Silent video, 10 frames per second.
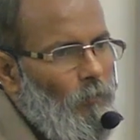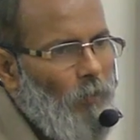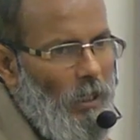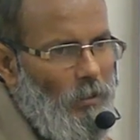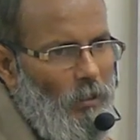
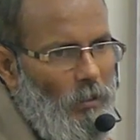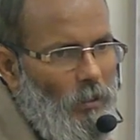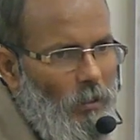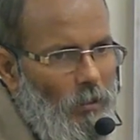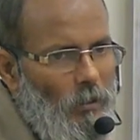fracture in
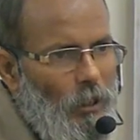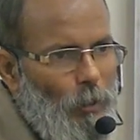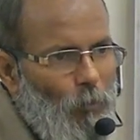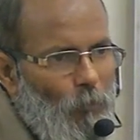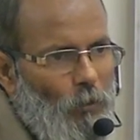the
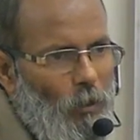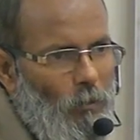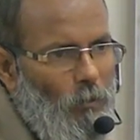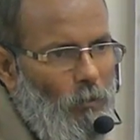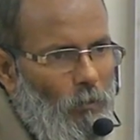tip of the
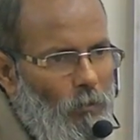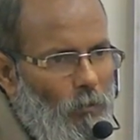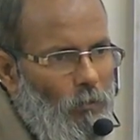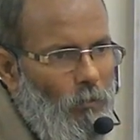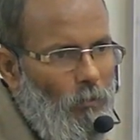
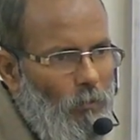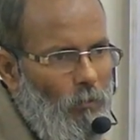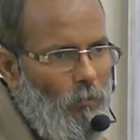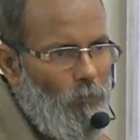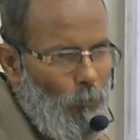
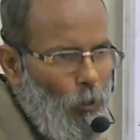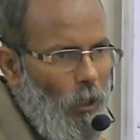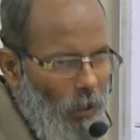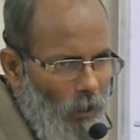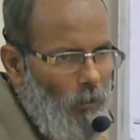
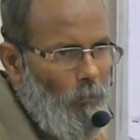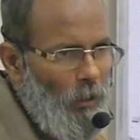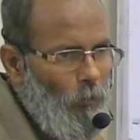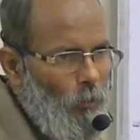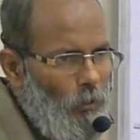fibula, lateral
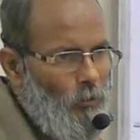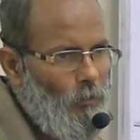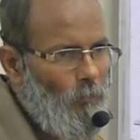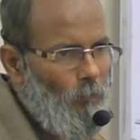malleolus.